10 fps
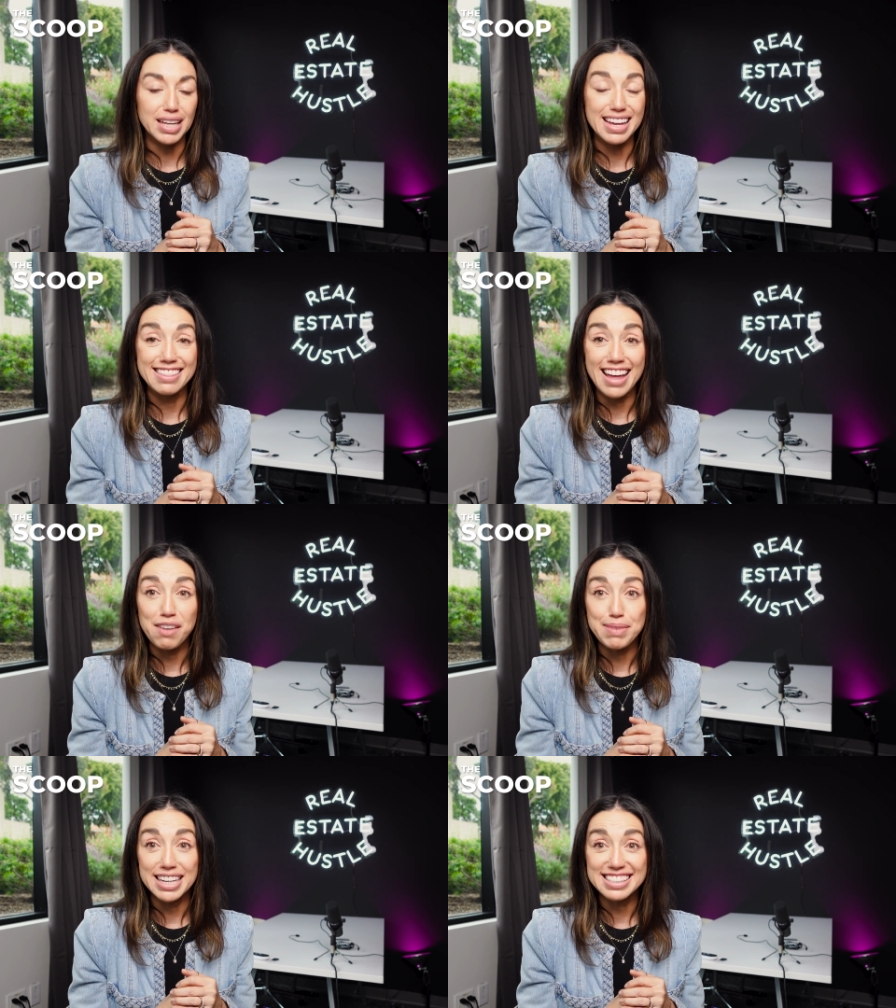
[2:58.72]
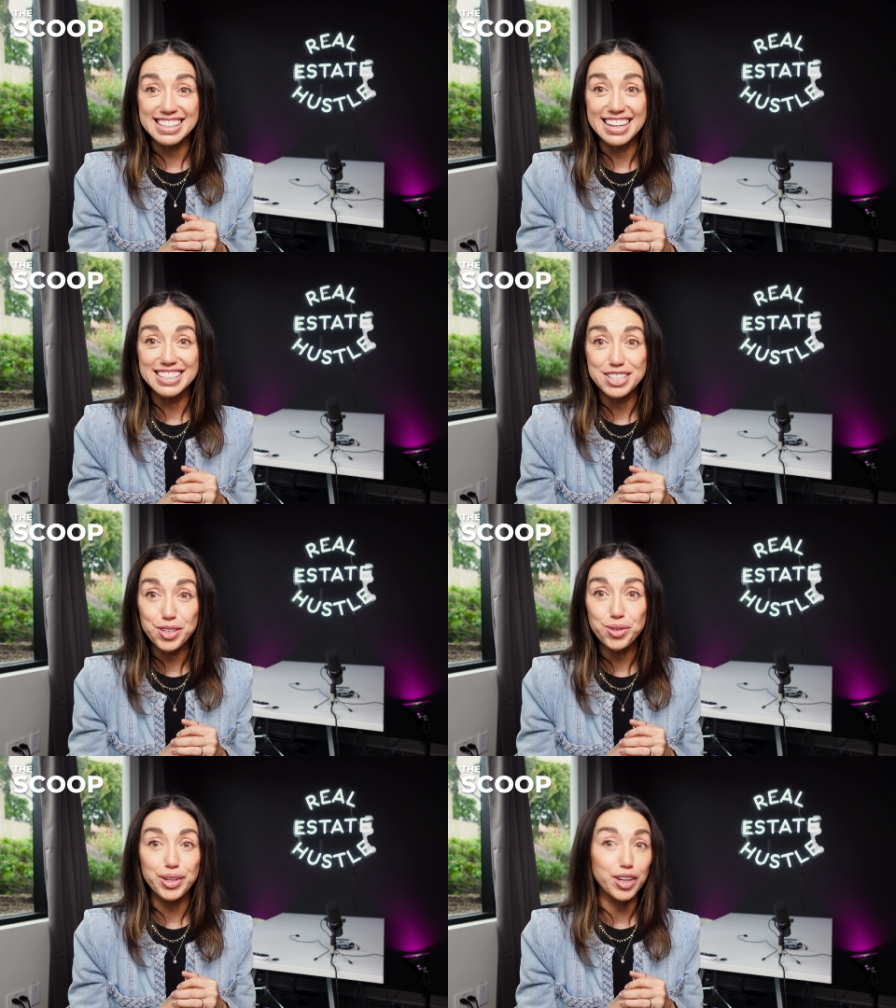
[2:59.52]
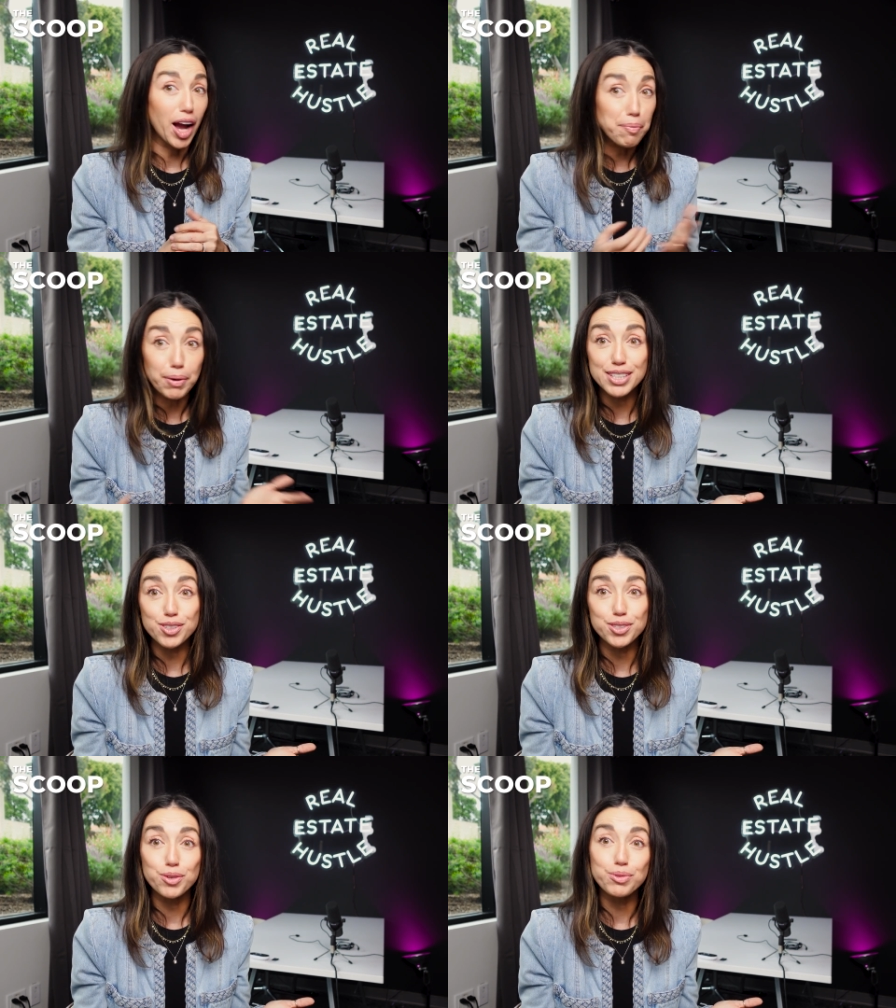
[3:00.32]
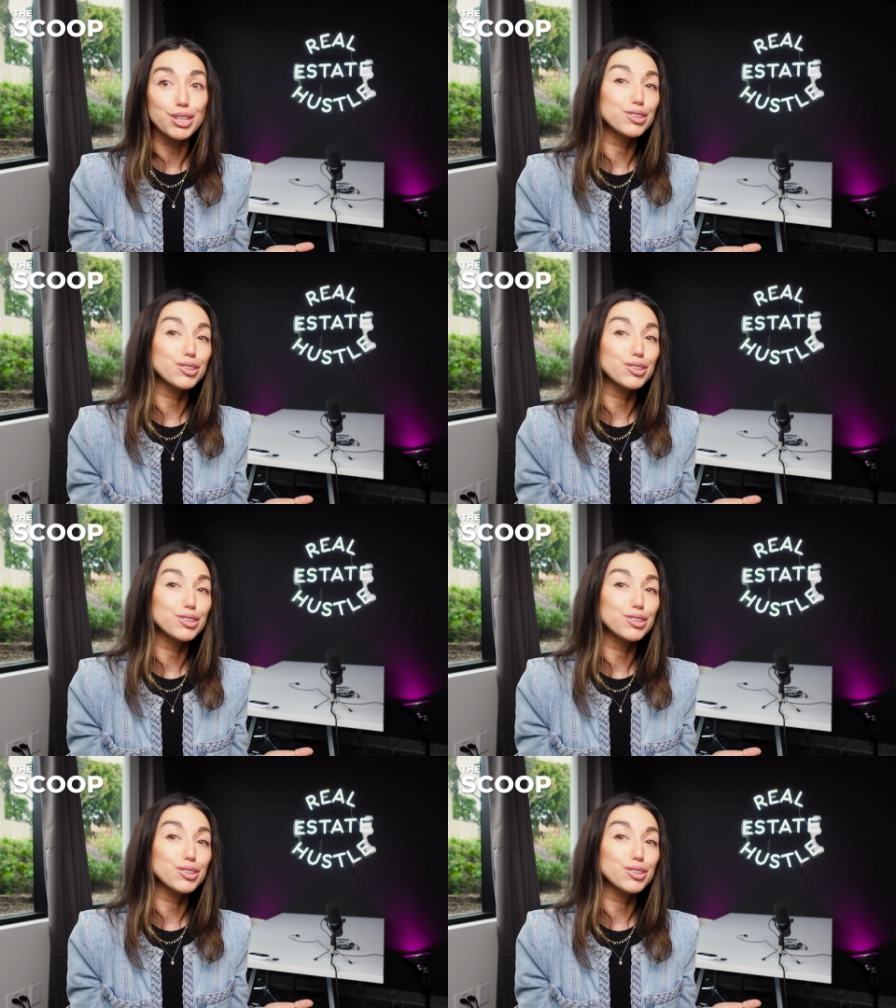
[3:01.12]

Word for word: and that being said too, cap rates are still really